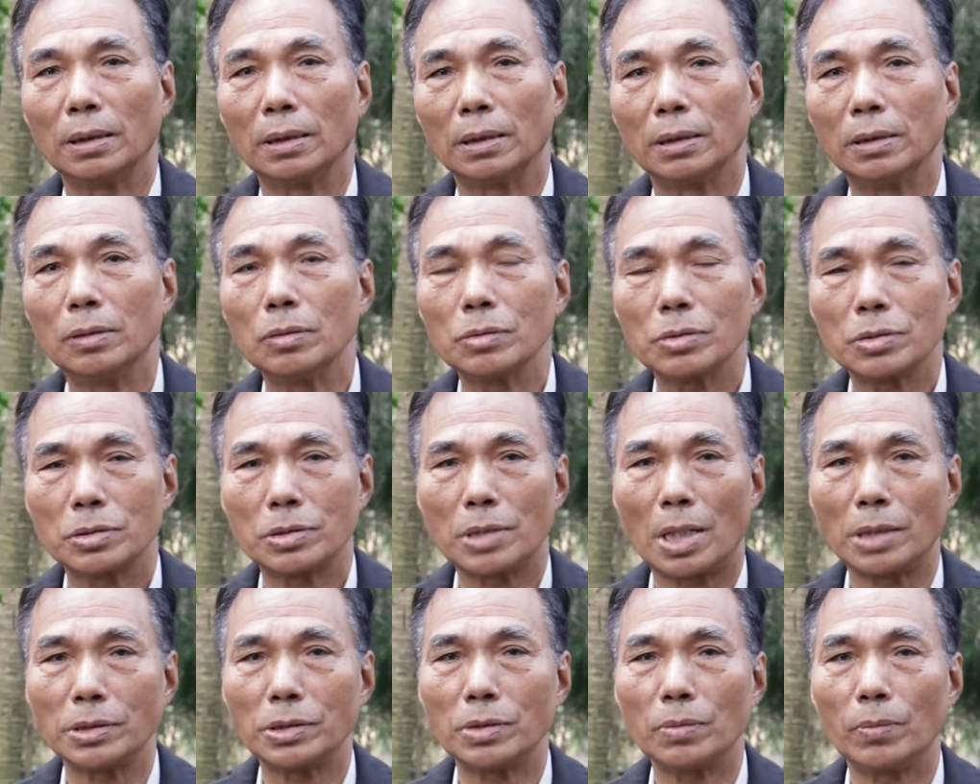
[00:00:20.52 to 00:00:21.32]
New
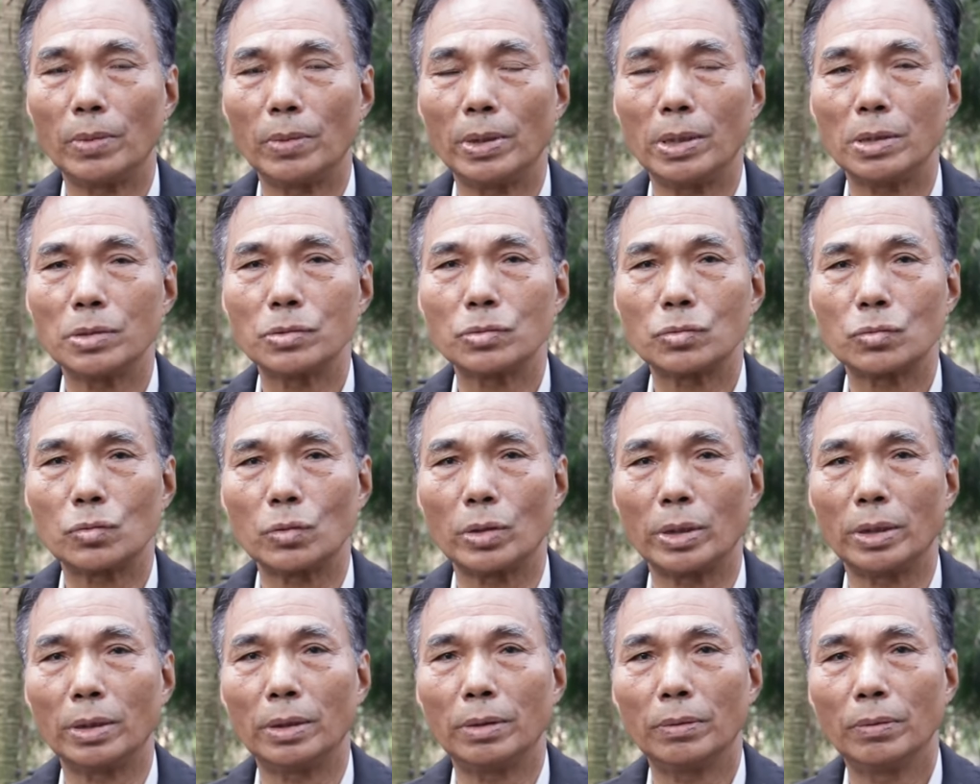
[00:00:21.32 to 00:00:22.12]
Society
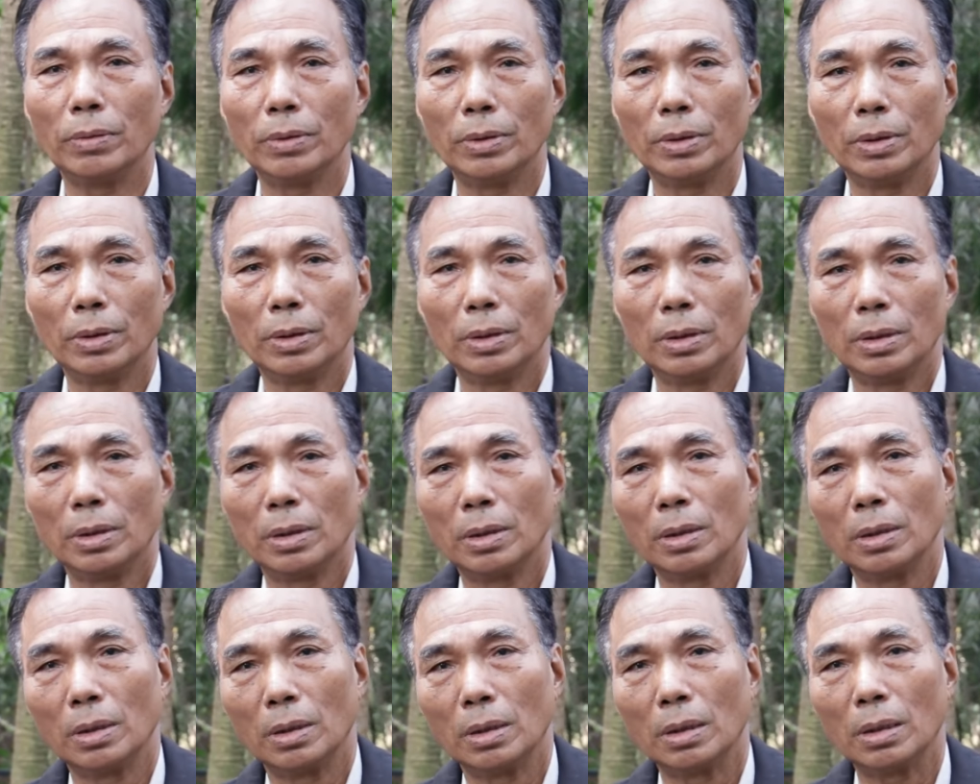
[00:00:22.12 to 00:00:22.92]
Ministry
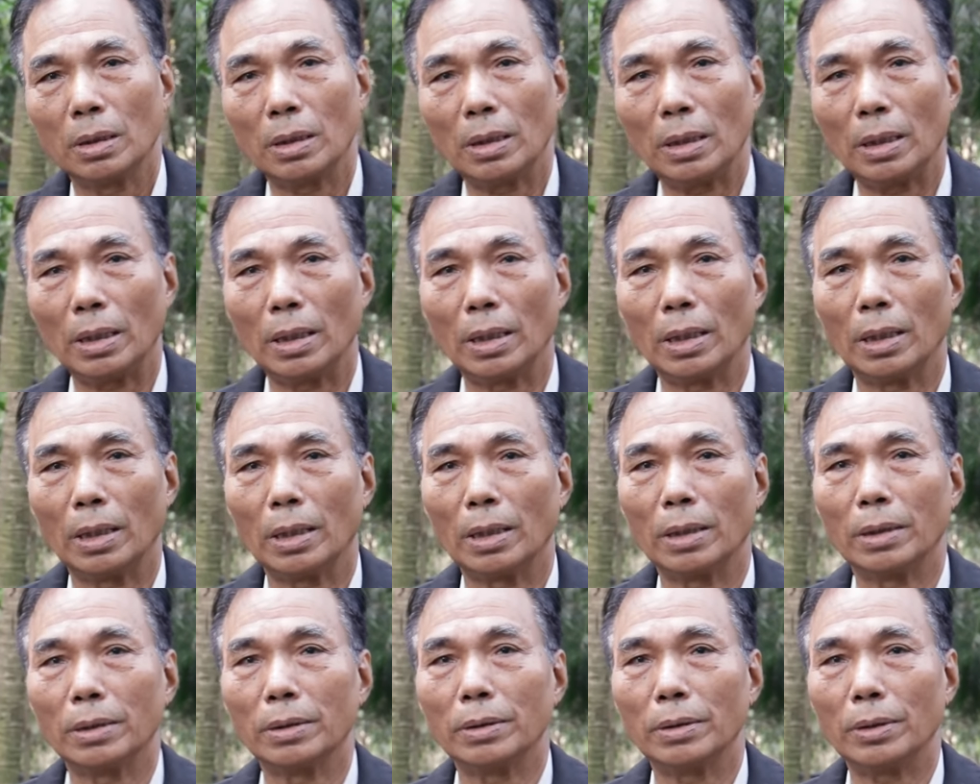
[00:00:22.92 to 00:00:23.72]

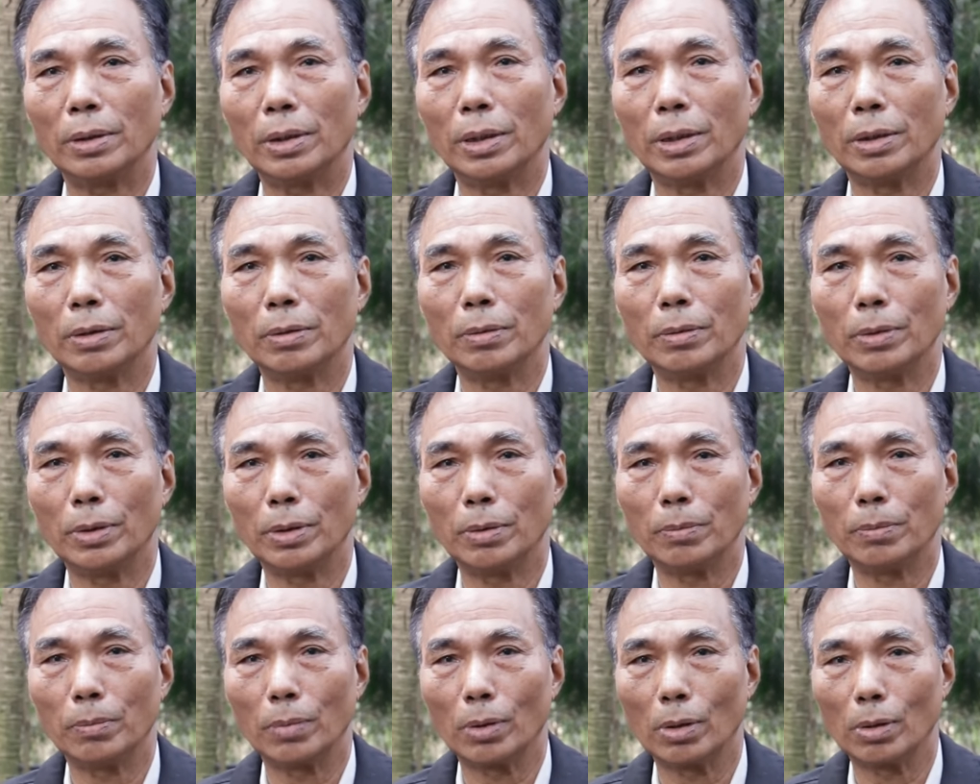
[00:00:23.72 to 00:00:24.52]

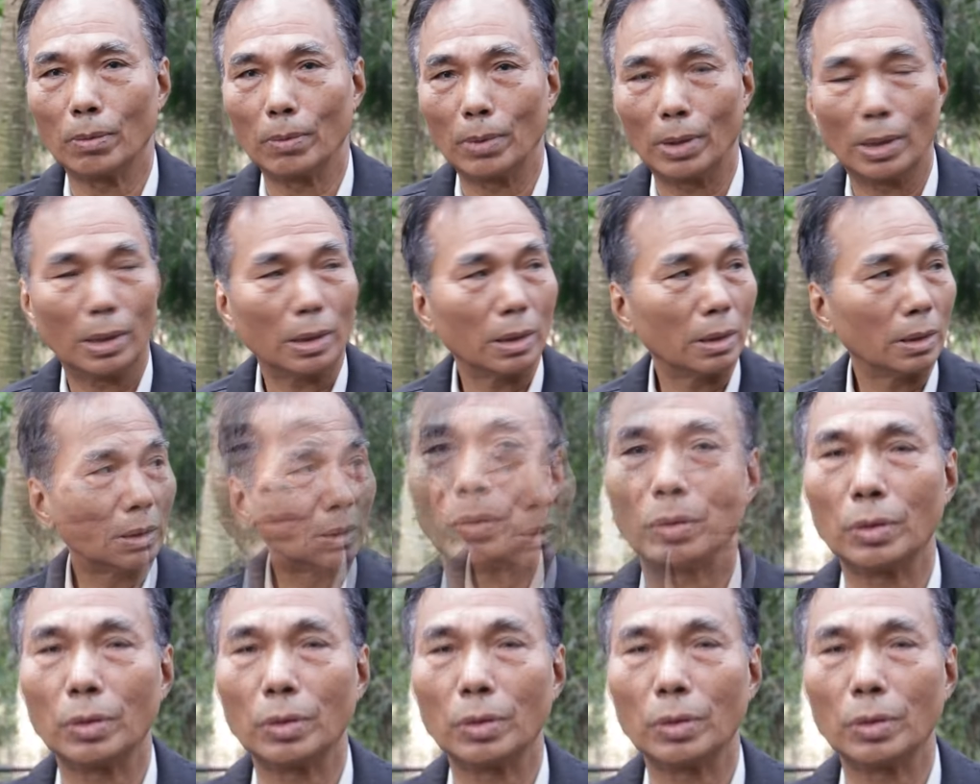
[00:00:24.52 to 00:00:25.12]
in Burma.